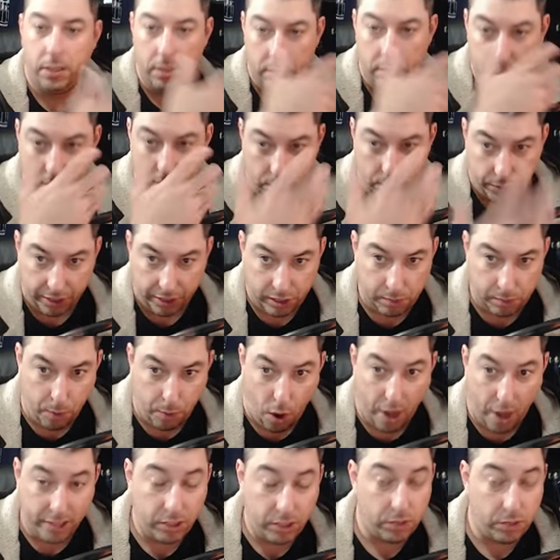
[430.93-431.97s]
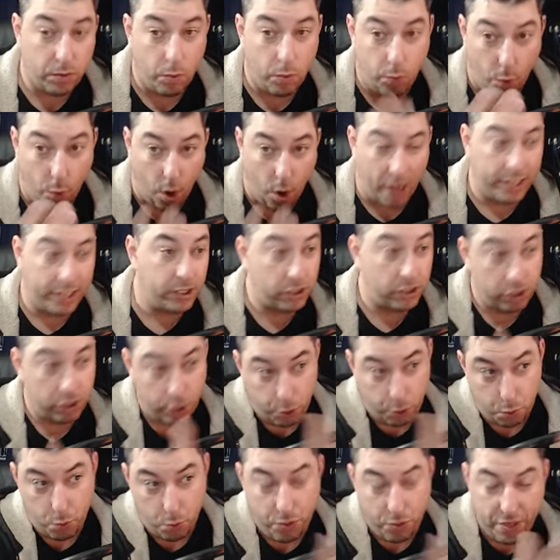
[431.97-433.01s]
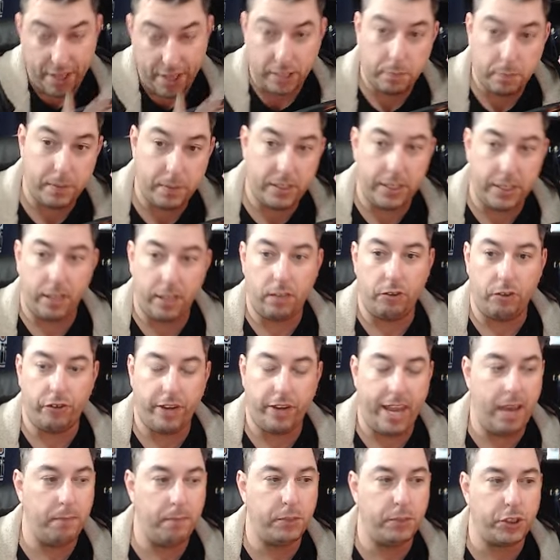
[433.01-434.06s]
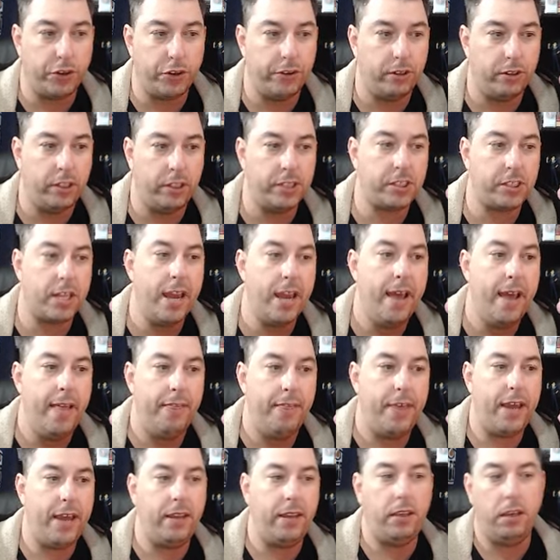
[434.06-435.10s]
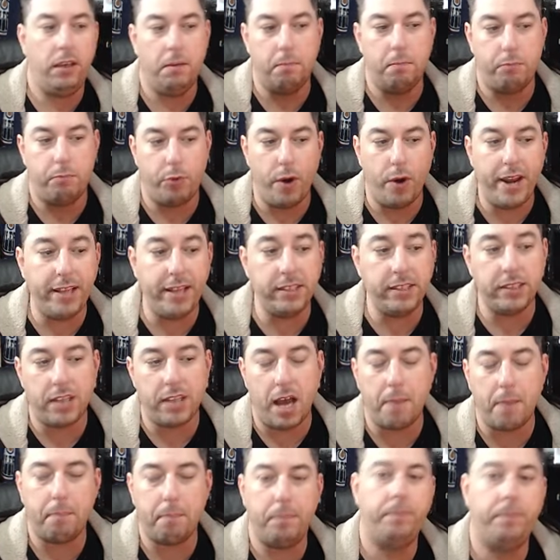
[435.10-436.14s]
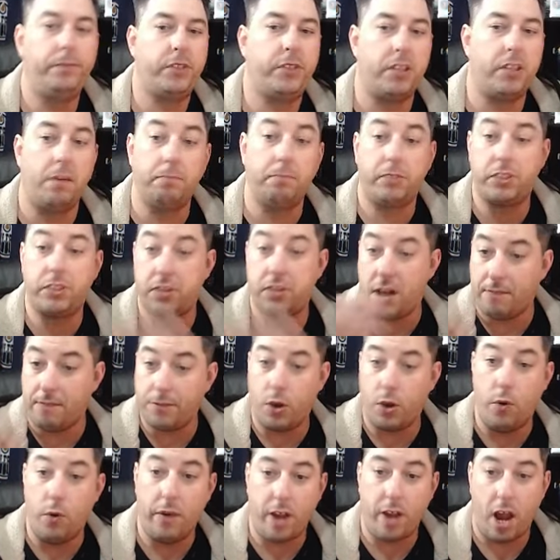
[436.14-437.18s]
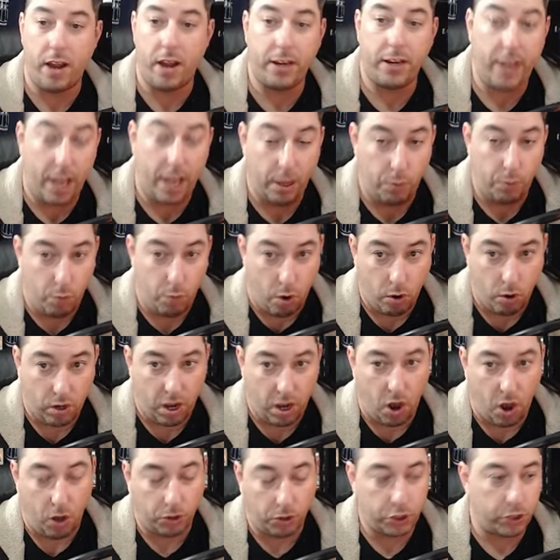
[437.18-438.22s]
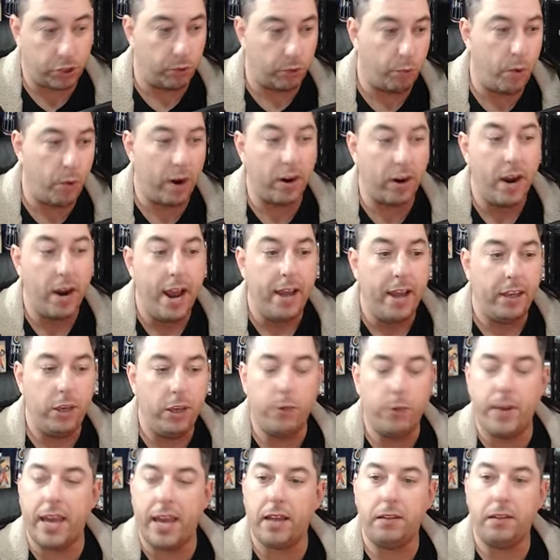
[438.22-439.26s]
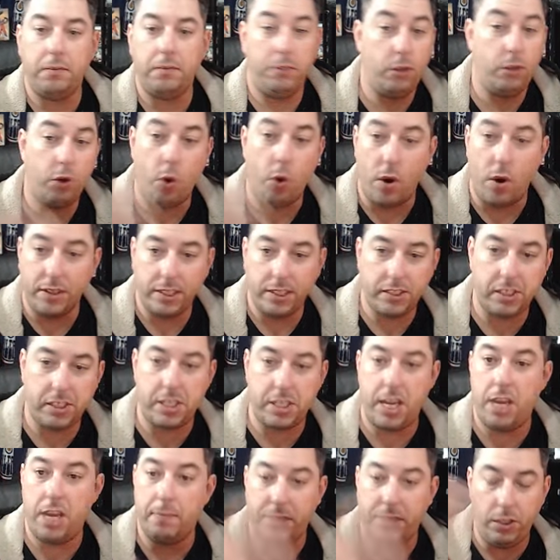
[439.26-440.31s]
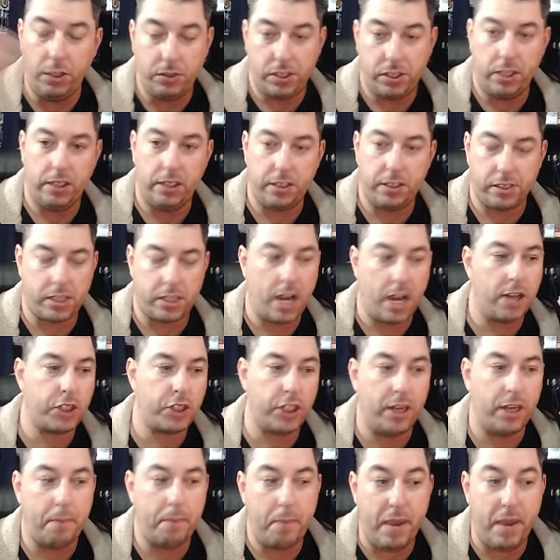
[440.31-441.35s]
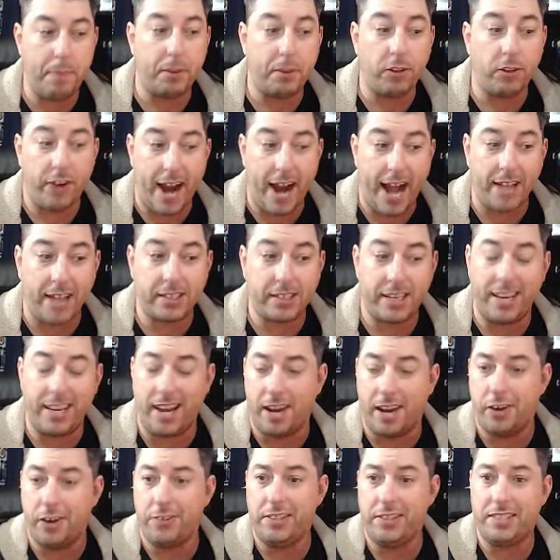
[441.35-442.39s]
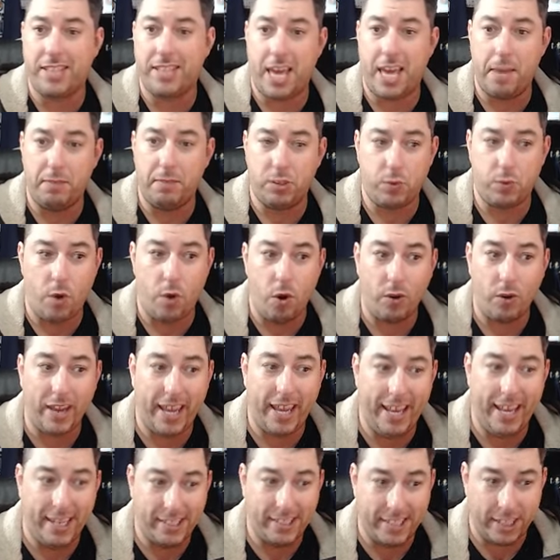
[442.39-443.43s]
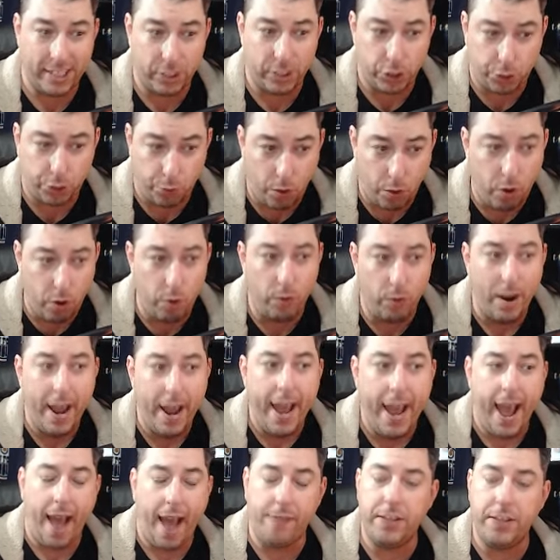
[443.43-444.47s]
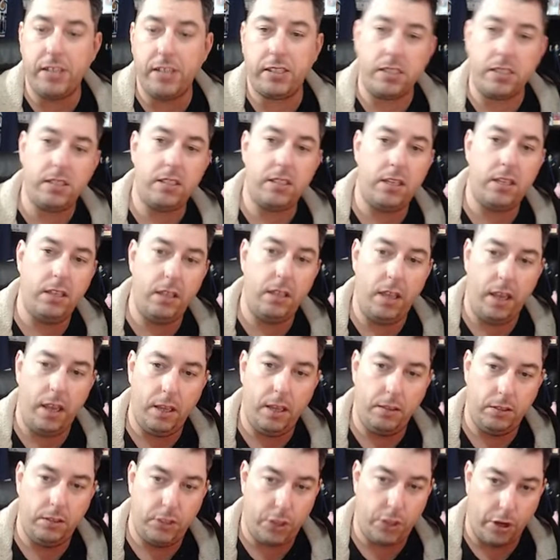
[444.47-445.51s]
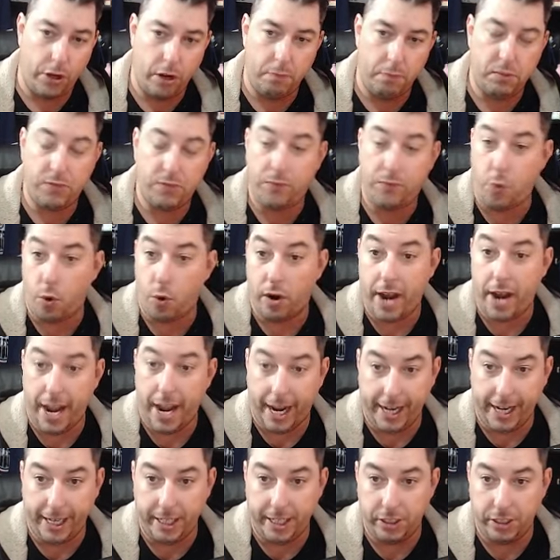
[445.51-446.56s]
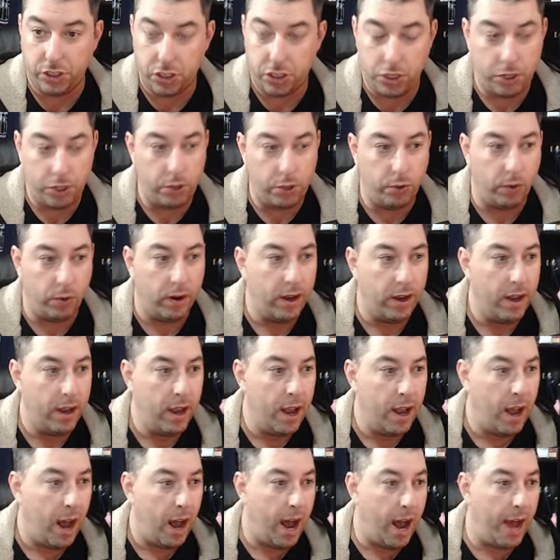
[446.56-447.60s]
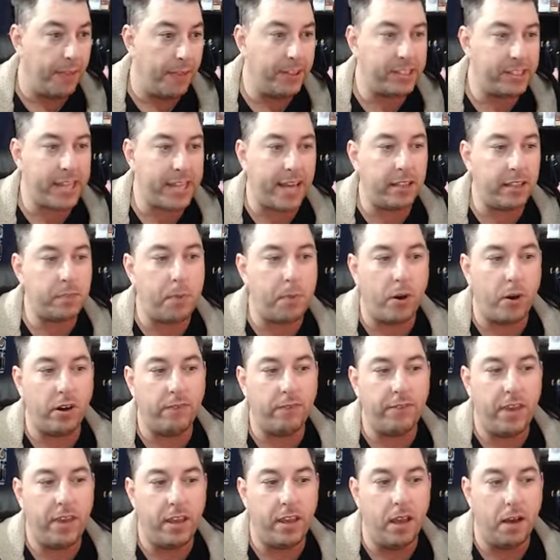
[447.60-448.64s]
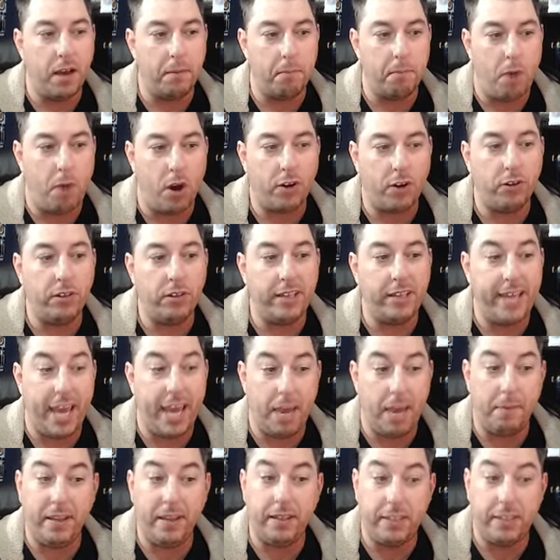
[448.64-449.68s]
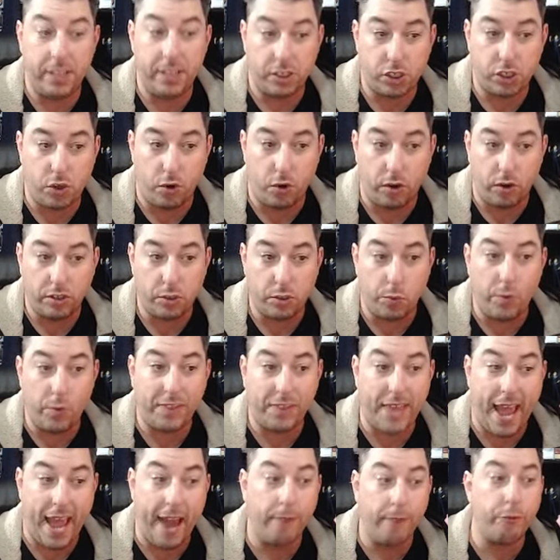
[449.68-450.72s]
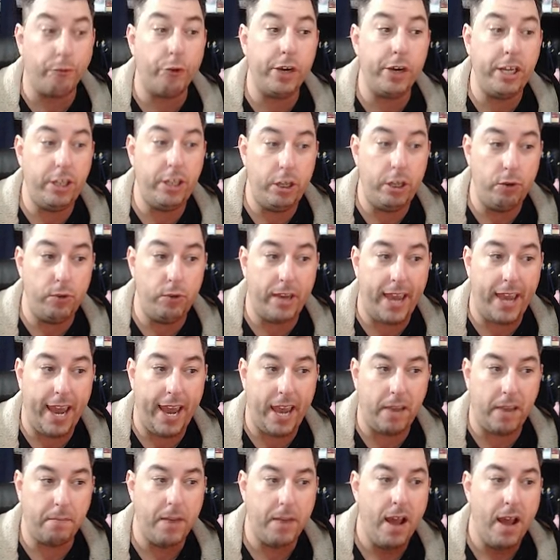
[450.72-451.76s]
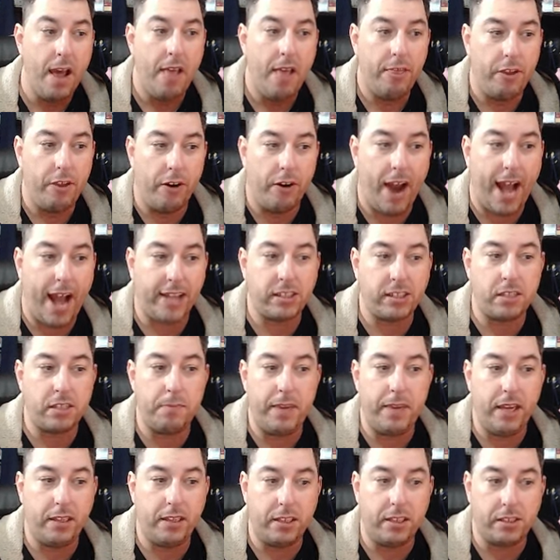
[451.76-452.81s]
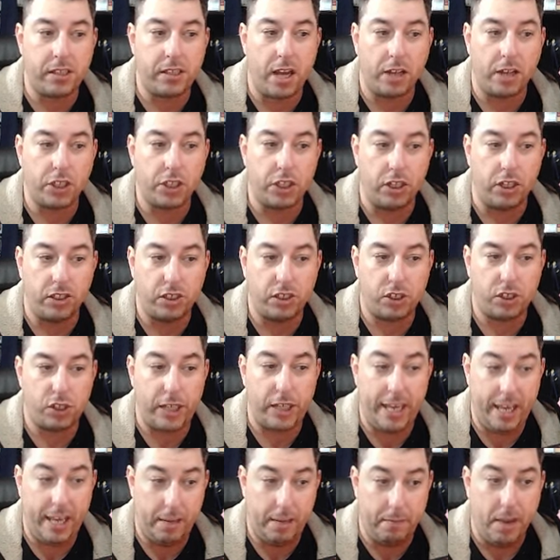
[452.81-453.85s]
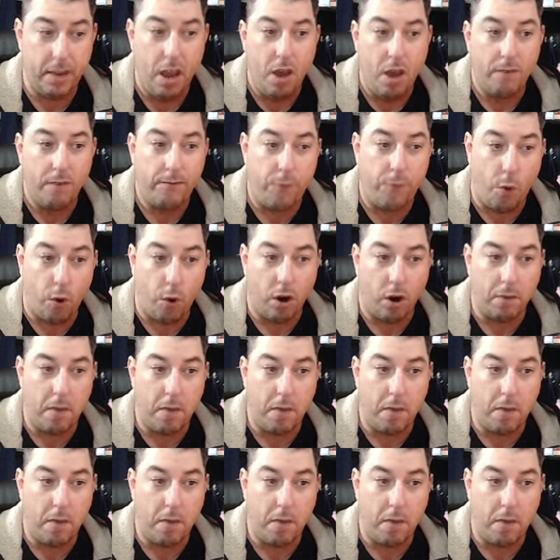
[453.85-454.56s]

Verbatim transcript: response was to this particular game journalist that brings up some stuff going on in woke culture where you get you go onto steam and you see discussion and people are asking i heard this game is woke is it true and this is in in terms for hades 2 uh, the saddest part of modern gaming discourse with every new game, there has to be a discussion on Steam forum